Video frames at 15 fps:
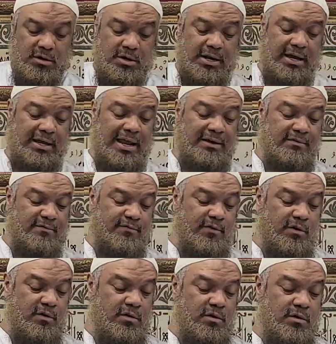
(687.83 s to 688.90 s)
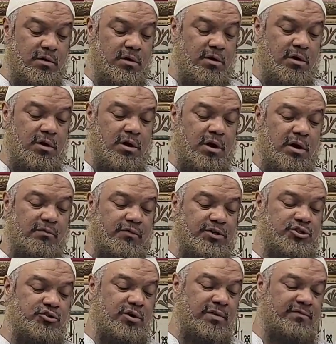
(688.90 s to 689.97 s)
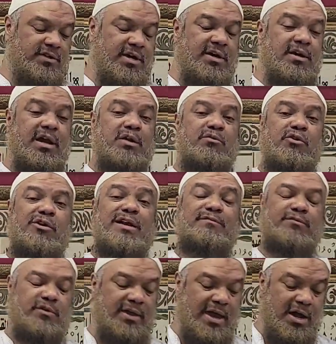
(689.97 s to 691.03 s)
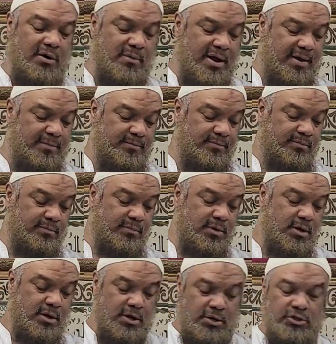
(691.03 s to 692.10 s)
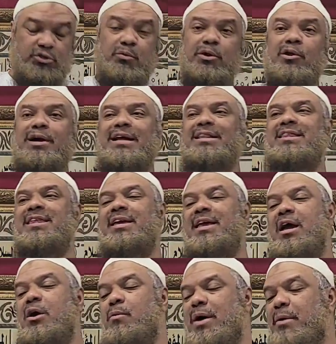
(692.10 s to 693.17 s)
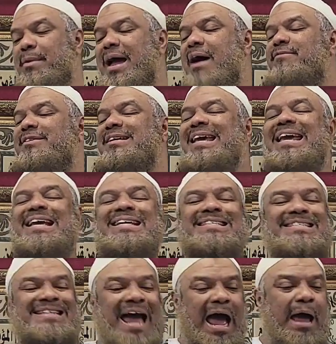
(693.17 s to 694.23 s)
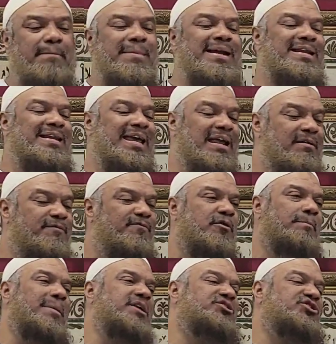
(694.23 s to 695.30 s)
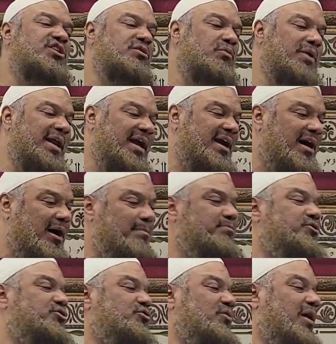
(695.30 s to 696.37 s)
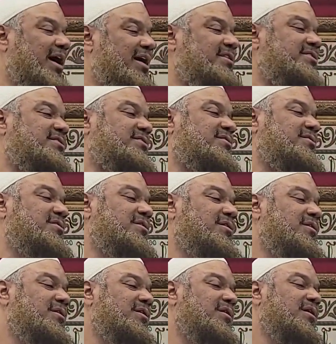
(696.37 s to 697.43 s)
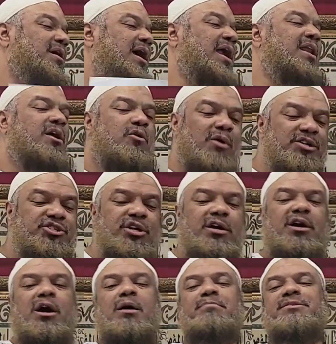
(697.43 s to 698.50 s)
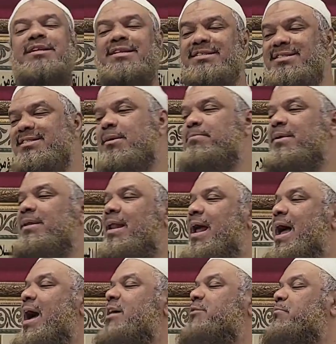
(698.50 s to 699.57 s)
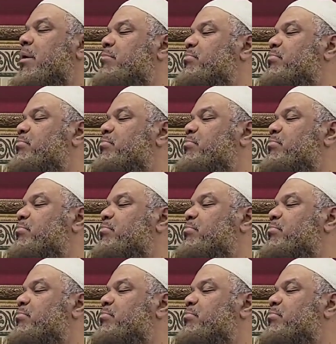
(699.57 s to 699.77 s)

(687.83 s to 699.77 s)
neglectful of what you have done and regretful, Yahweh. So when we look at the thing, Yahweh, we have to examine information when it comes to us. And the question comes, and this is something that I ask my